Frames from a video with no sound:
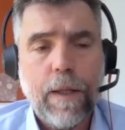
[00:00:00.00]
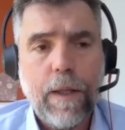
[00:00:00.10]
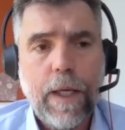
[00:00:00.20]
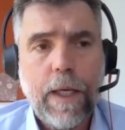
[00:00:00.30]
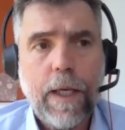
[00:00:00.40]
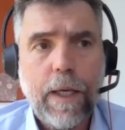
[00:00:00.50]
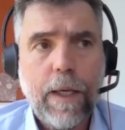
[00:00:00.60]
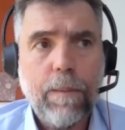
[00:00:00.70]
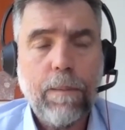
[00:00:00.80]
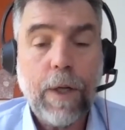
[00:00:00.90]

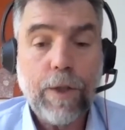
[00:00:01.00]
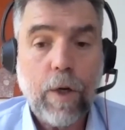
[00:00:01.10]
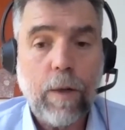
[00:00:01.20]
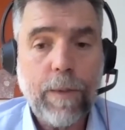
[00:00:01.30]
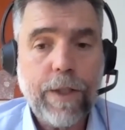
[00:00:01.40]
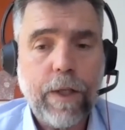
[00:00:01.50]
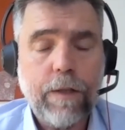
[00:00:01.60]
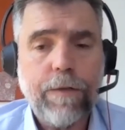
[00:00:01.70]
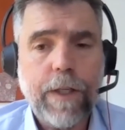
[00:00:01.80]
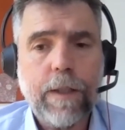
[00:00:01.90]
The most common side
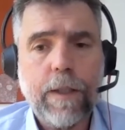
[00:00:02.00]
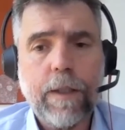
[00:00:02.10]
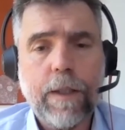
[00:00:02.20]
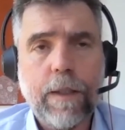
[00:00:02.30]
effect that